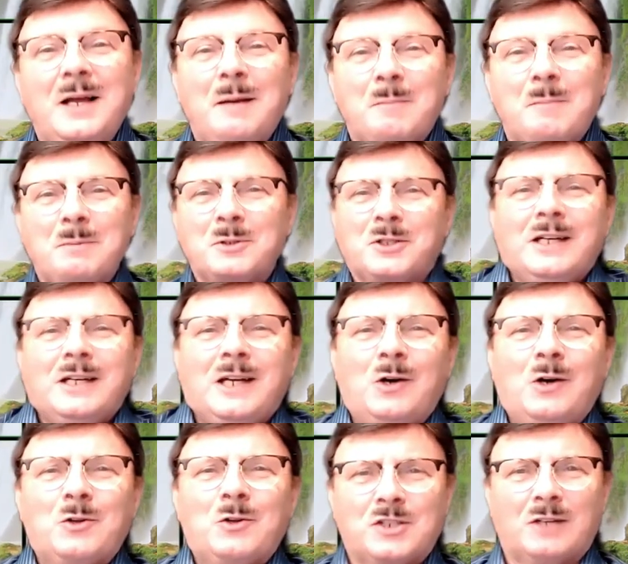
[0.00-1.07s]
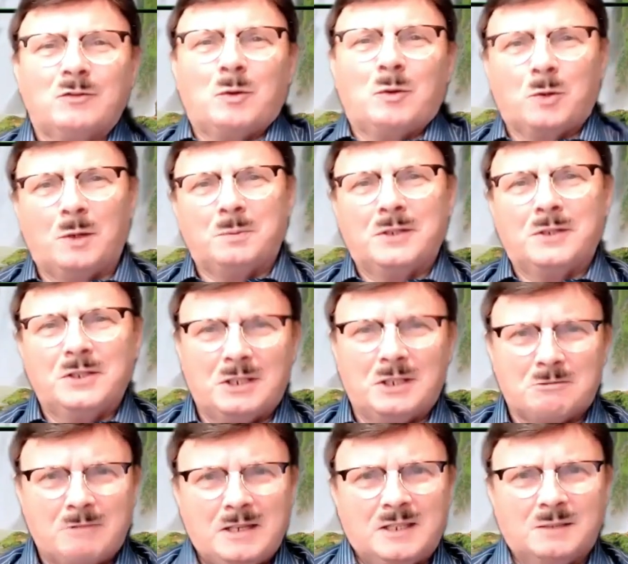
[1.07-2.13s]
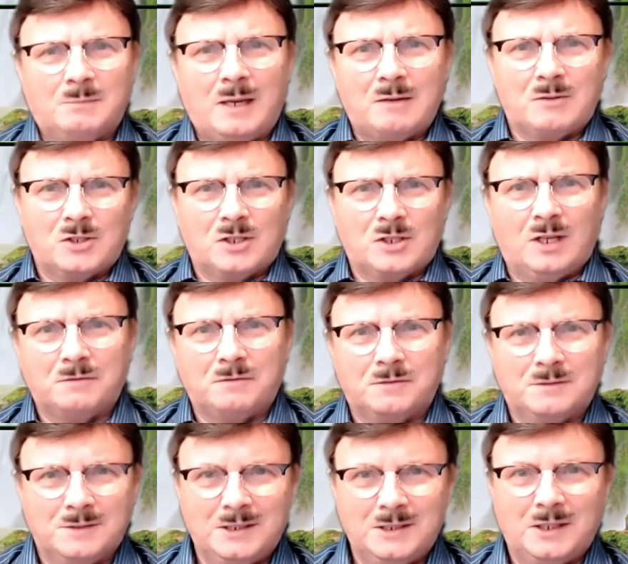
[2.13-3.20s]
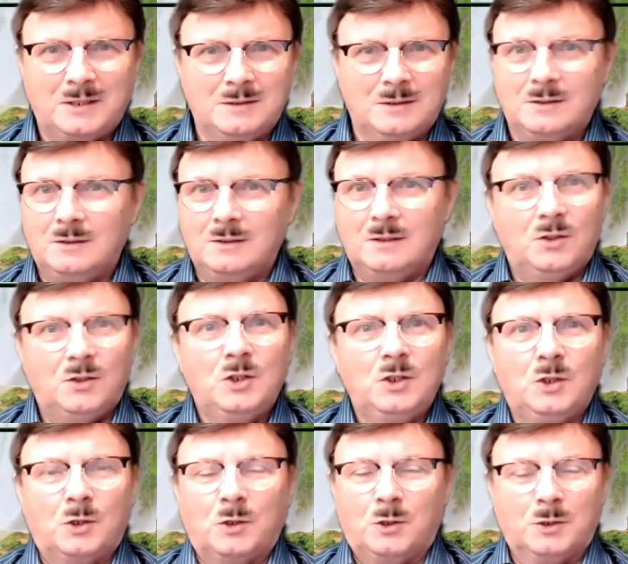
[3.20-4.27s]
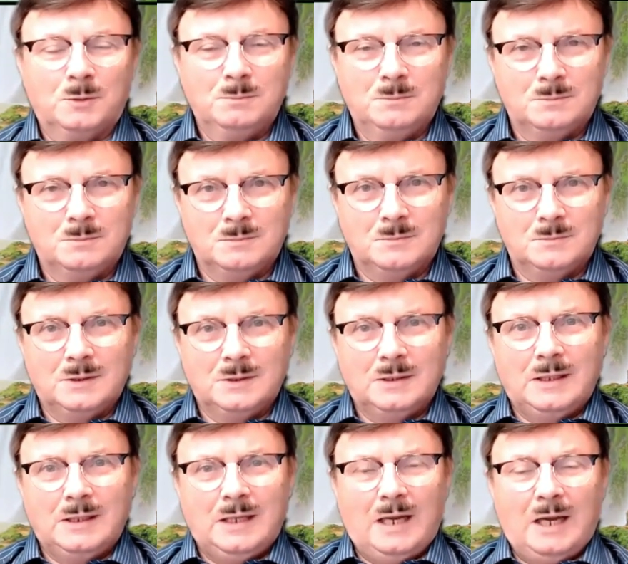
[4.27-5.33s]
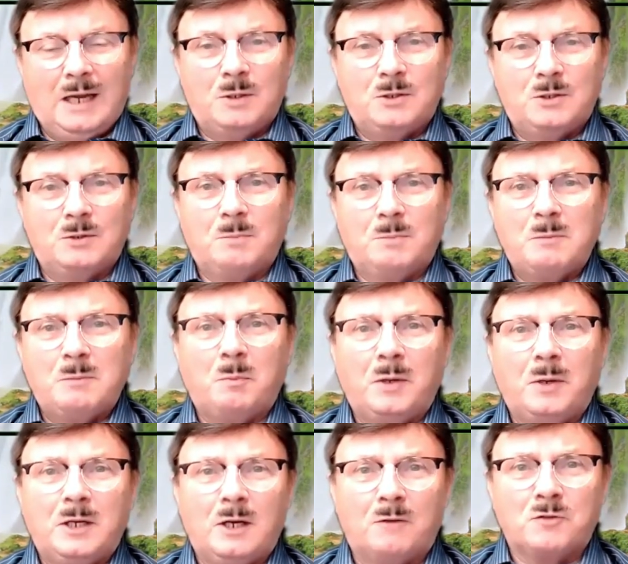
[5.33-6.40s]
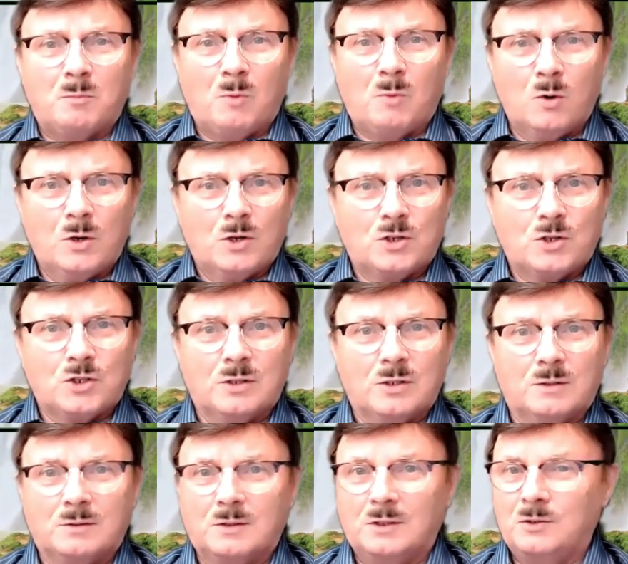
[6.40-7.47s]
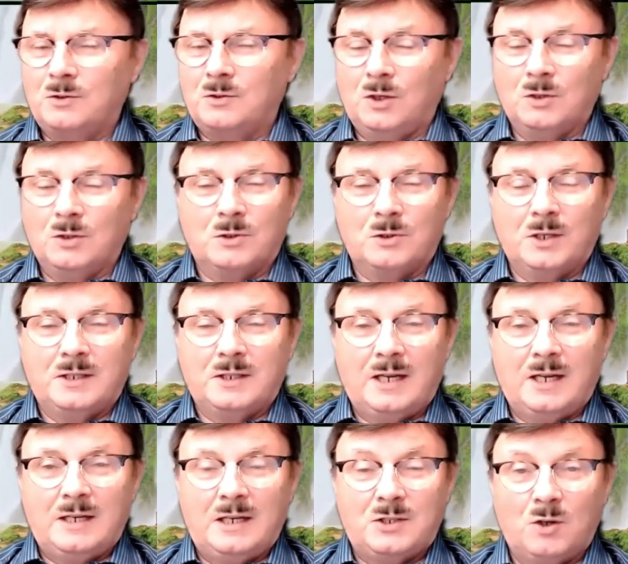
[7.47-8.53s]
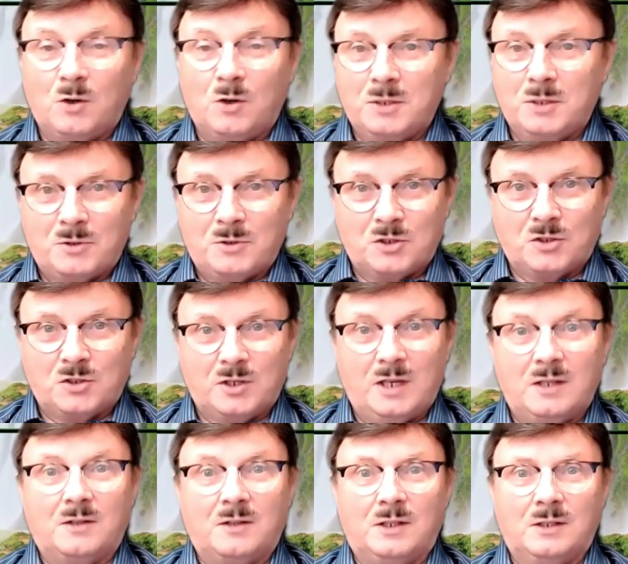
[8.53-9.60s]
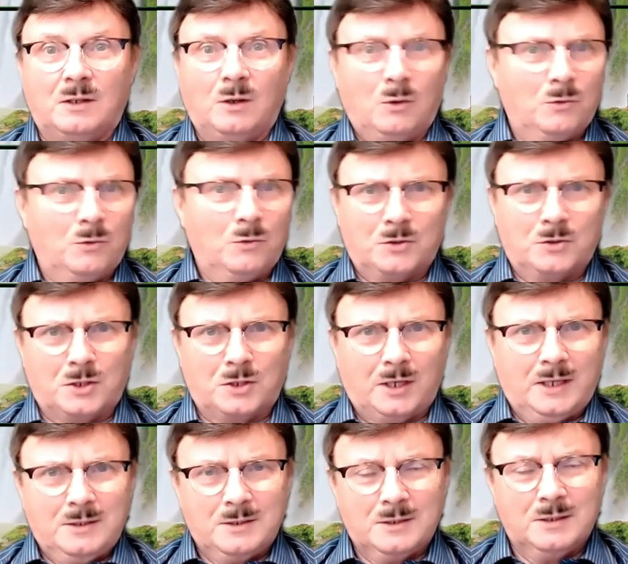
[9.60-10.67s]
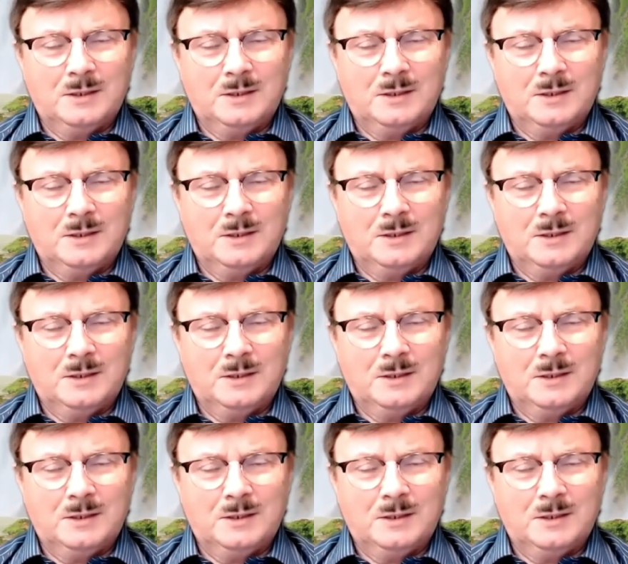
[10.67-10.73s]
People say, I own several properties and I rent them out and stuff. You know, you don't own them. And when people pay off their mortgage, they no longer get any documents to say that they own this land,